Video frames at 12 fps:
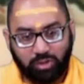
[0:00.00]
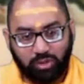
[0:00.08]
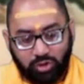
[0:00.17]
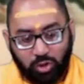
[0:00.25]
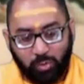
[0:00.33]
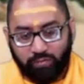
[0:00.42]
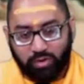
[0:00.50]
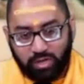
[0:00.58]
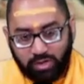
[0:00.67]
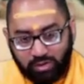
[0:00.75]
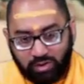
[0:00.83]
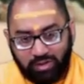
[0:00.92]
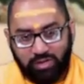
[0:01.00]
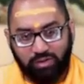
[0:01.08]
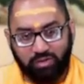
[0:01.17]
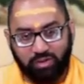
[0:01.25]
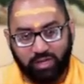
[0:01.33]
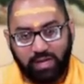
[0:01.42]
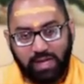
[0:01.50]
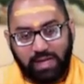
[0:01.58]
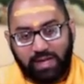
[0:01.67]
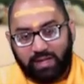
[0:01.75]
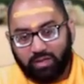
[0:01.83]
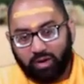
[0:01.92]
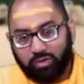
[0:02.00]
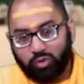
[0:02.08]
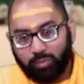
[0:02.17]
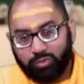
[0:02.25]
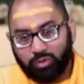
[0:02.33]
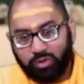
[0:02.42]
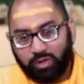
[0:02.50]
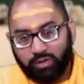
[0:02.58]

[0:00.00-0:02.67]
showing very clearly that our scriptural